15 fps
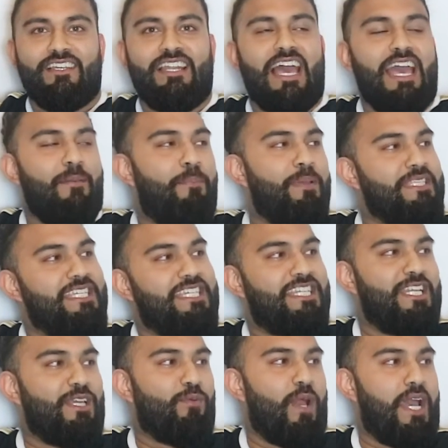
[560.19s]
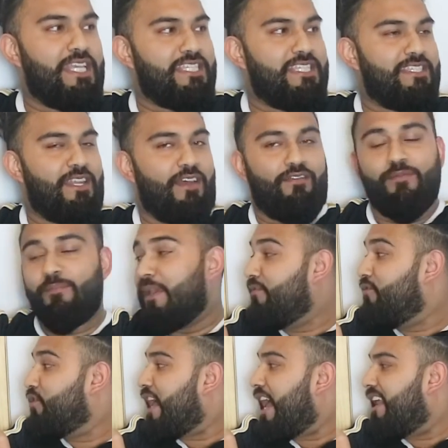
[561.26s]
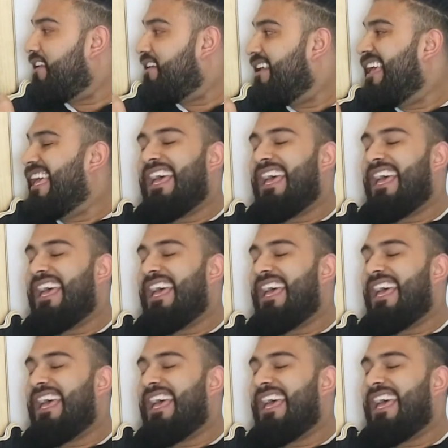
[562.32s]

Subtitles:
Like, positioning-wise and stuff. But if you can,